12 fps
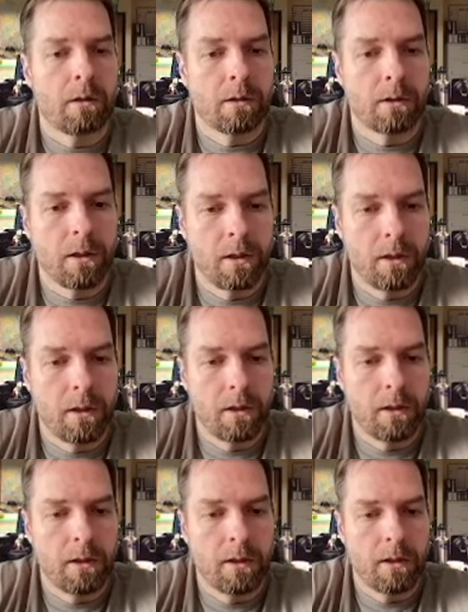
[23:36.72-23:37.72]
Okay,
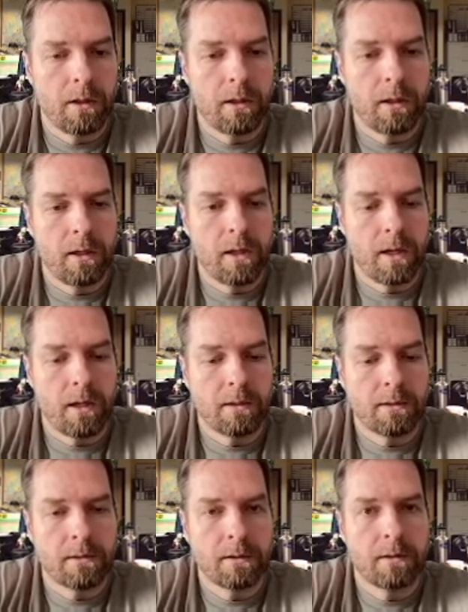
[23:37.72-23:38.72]
gas.
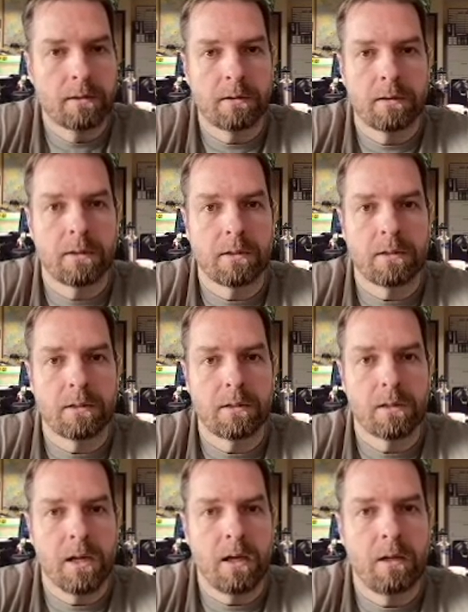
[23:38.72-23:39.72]

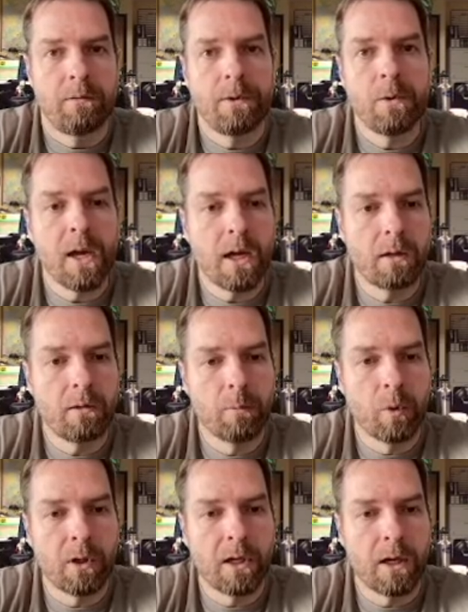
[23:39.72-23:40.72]
And if you added
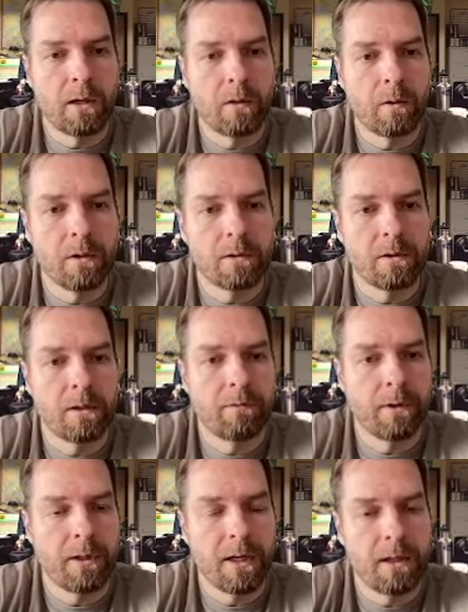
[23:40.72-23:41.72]
more categories or
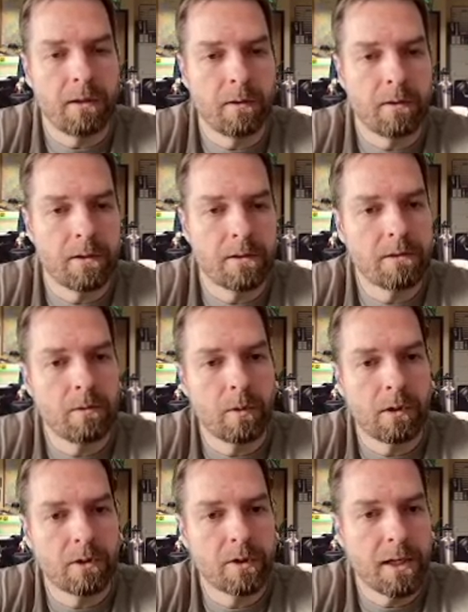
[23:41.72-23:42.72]
different categories that you want
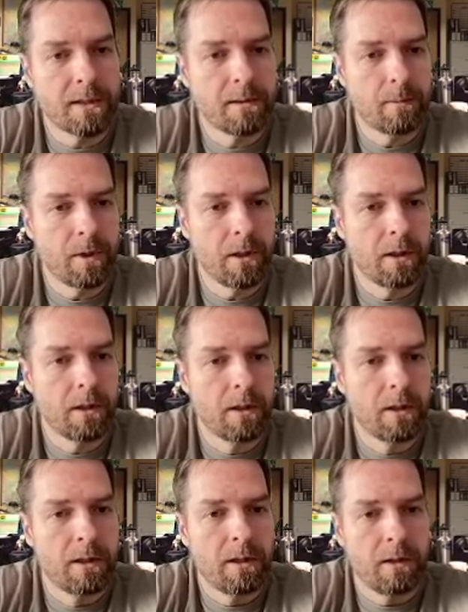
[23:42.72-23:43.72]
to track something,
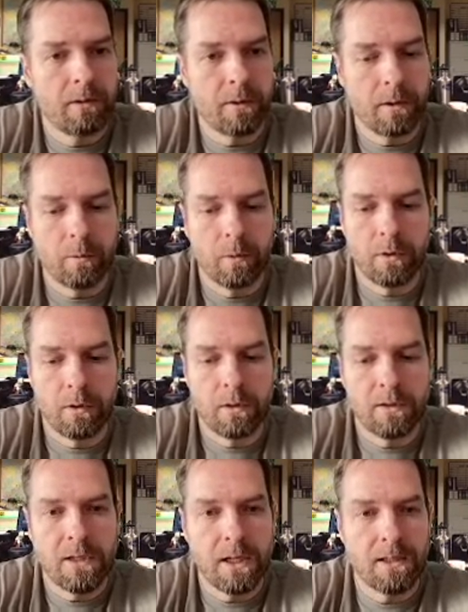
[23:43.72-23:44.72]
that's fine. We're going to
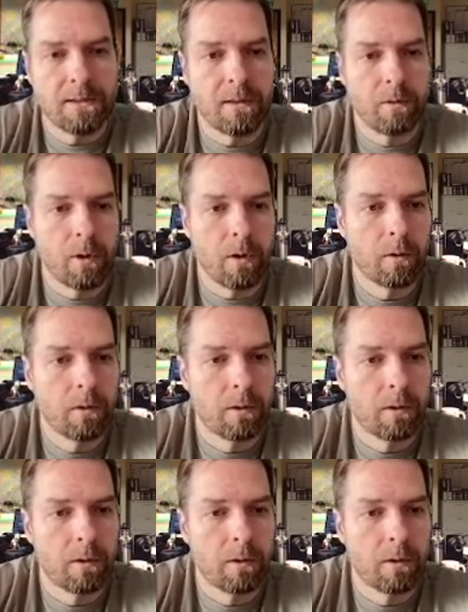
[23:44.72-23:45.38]
say 0